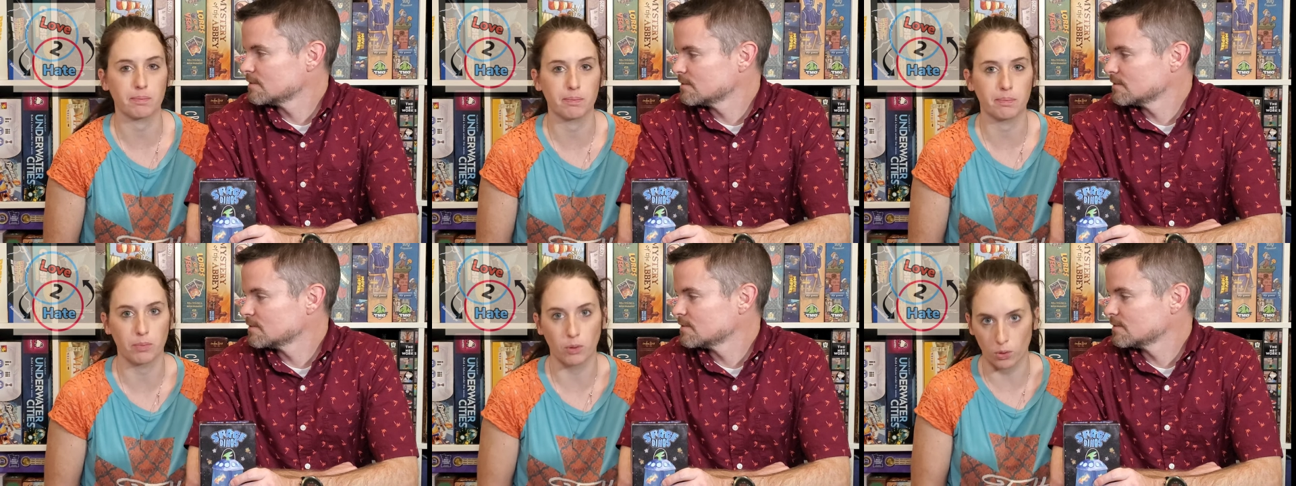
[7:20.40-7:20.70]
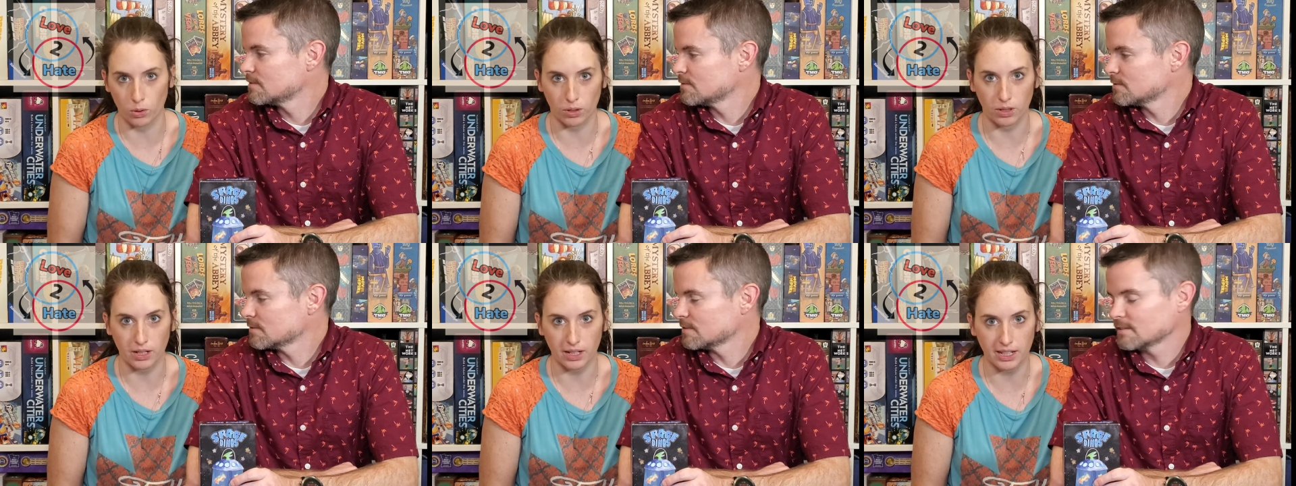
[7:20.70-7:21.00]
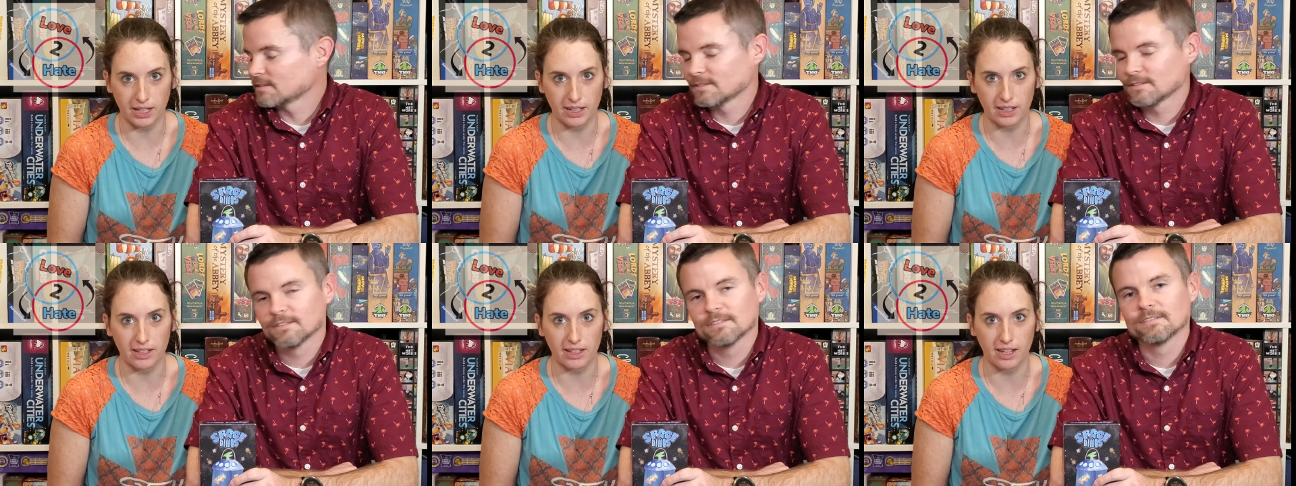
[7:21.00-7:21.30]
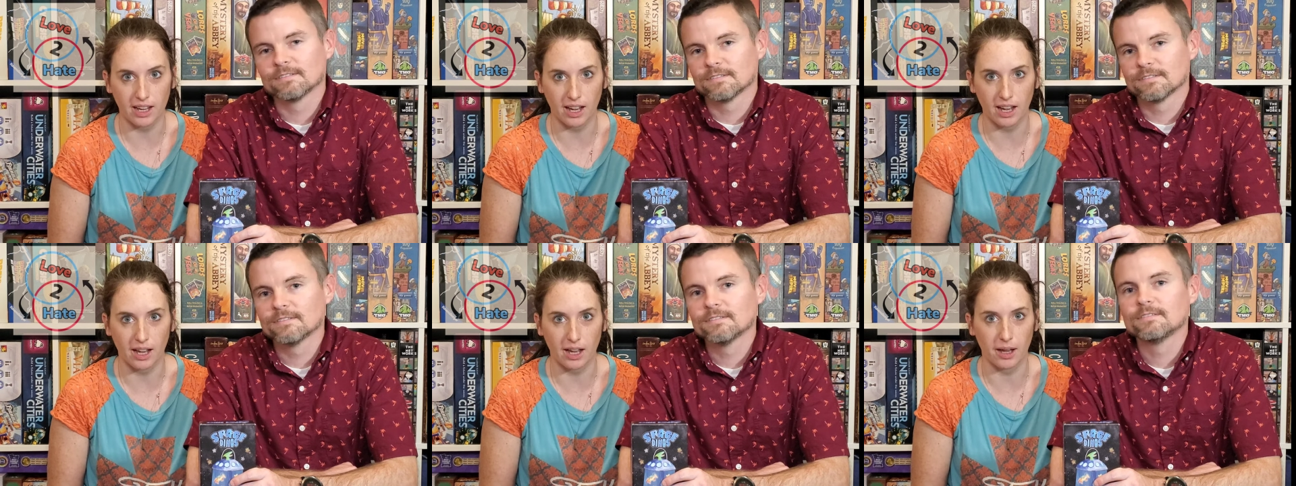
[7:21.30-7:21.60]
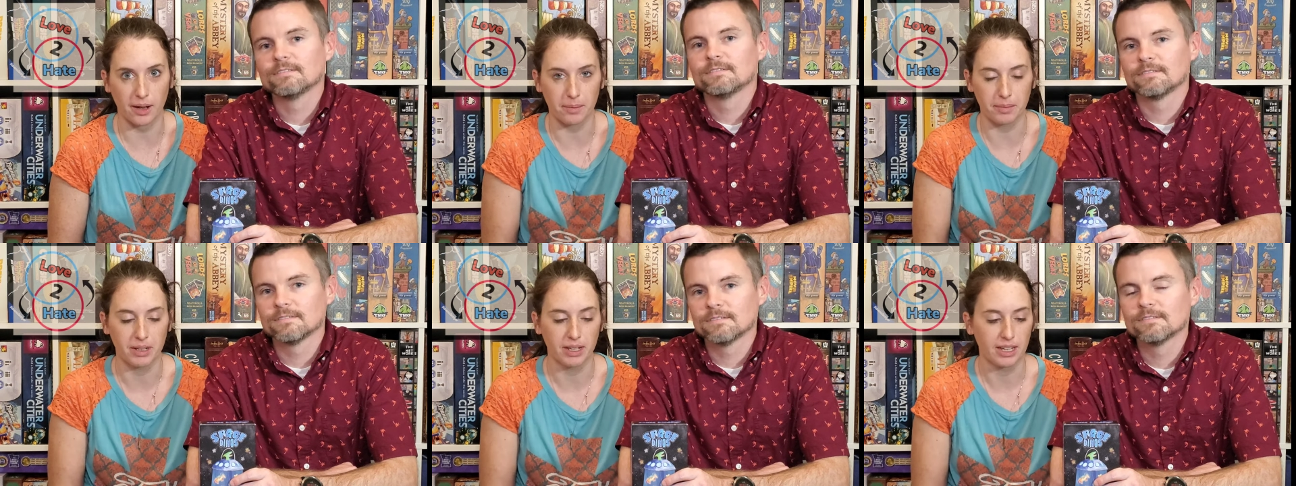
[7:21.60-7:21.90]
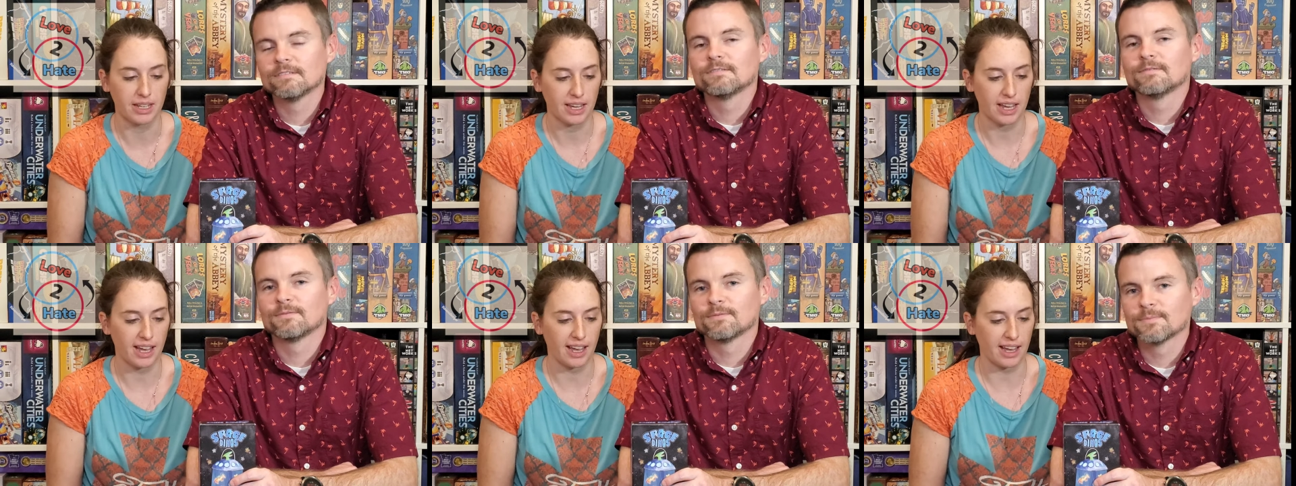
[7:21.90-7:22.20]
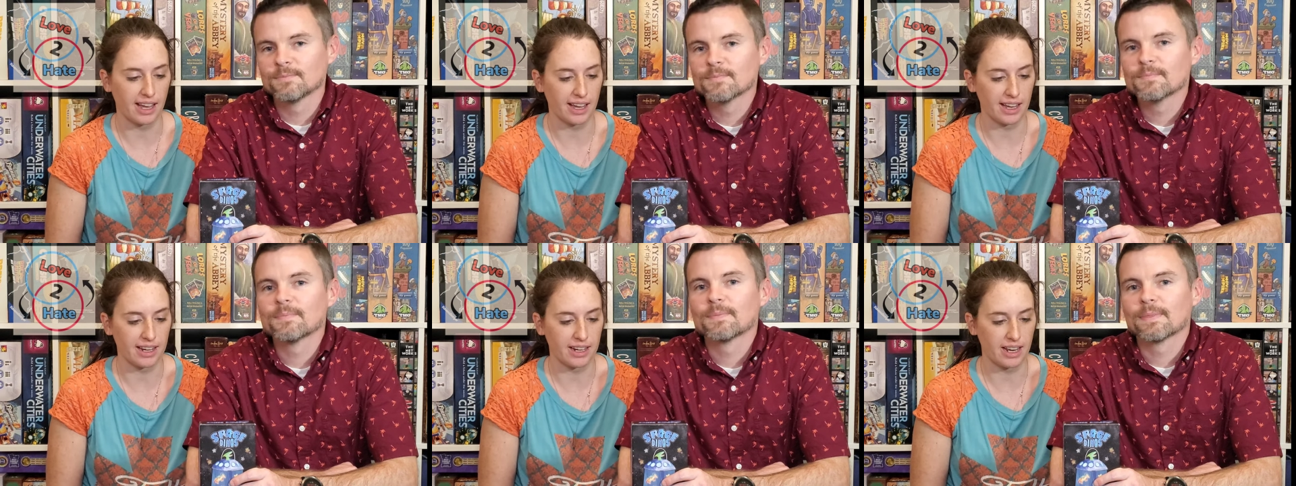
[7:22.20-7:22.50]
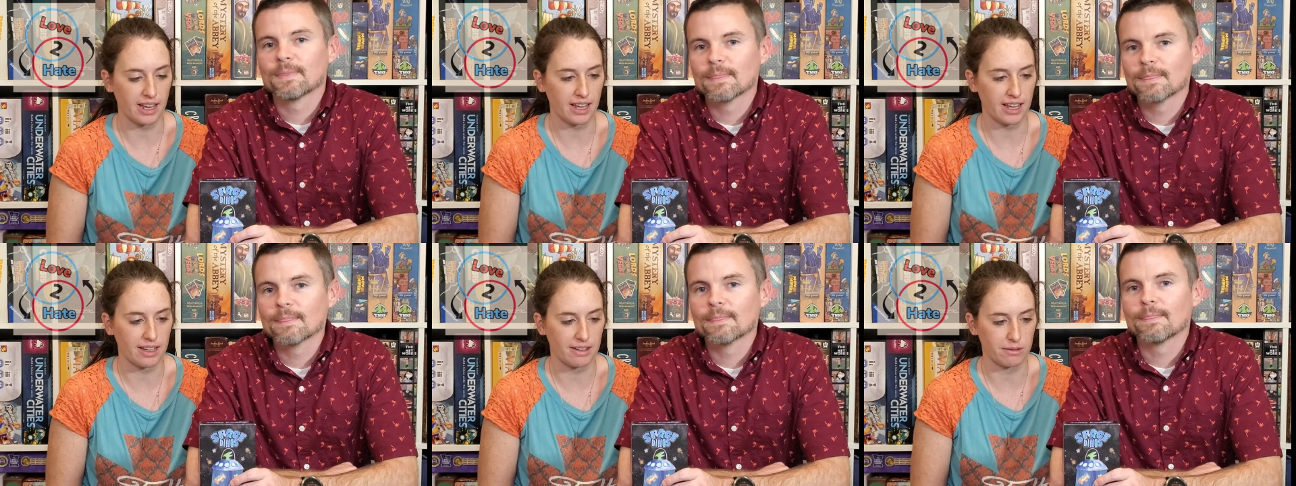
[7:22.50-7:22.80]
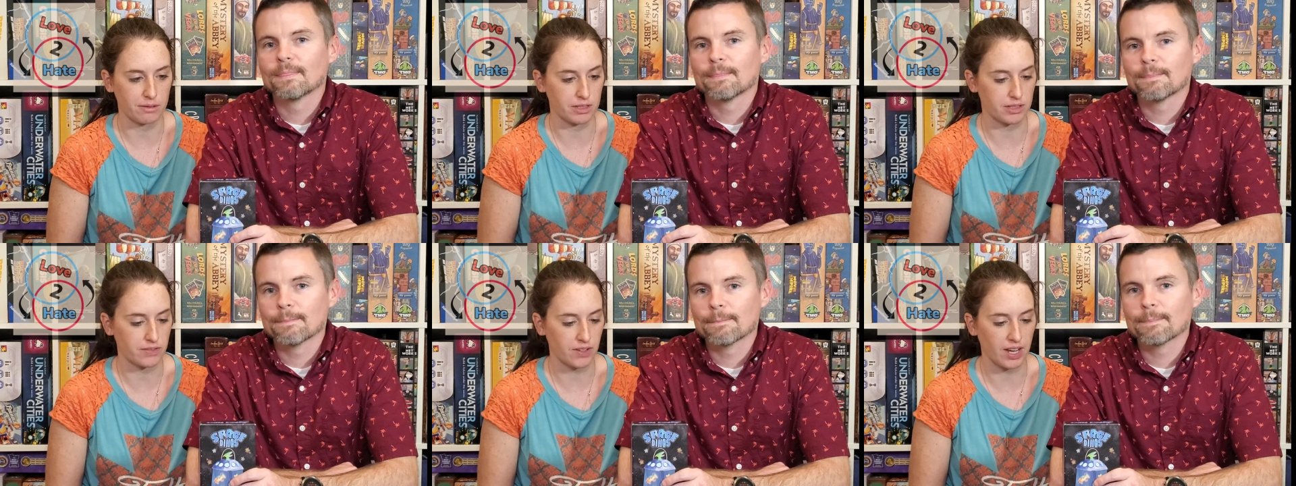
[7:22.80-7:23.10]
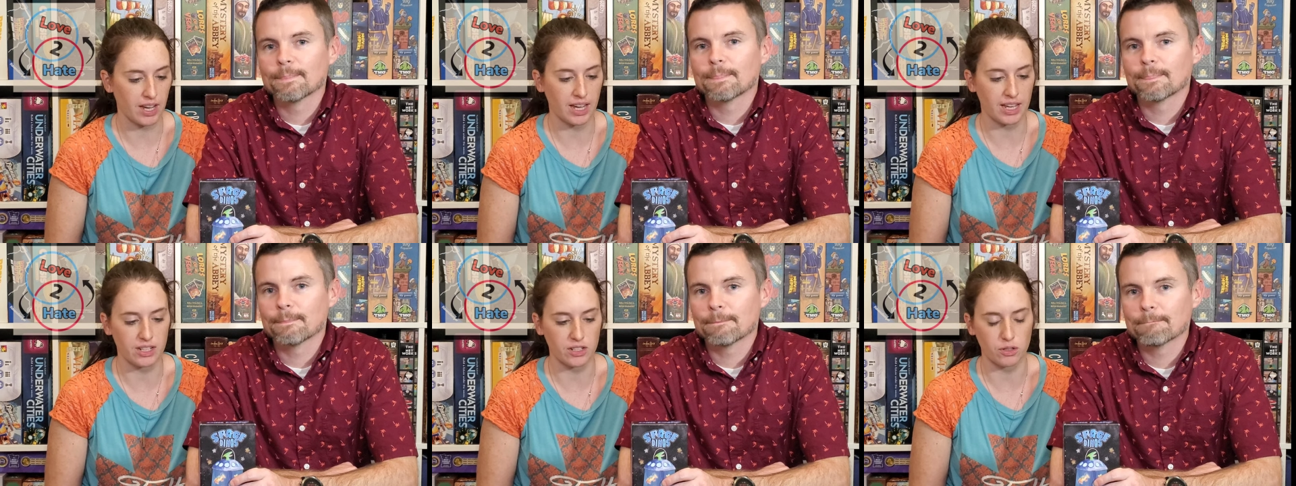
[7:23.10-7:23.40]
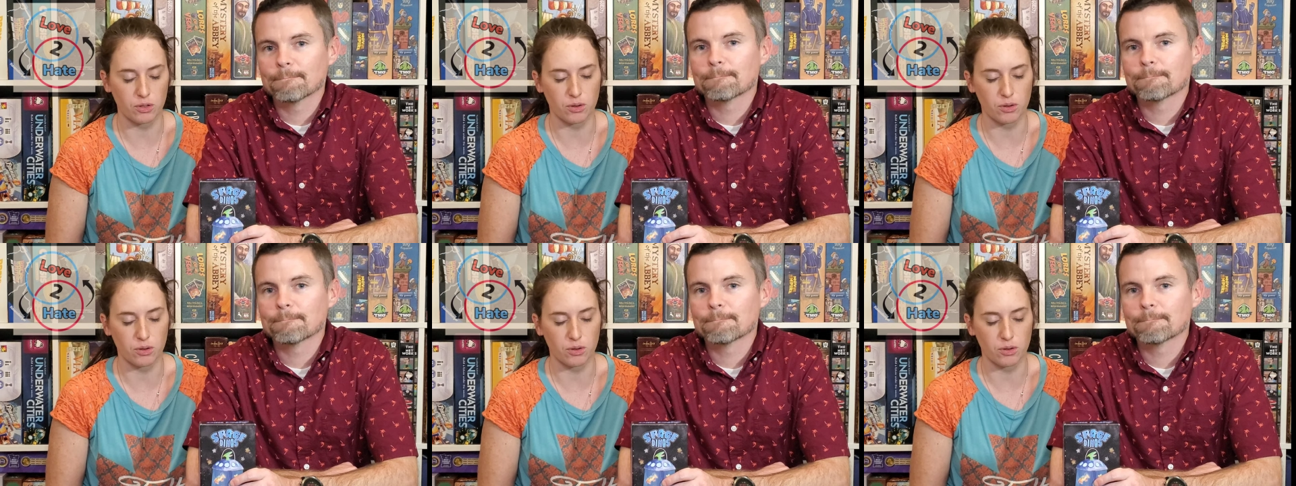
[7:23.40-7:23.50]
Speaker 1: boring. Um, it it was fun.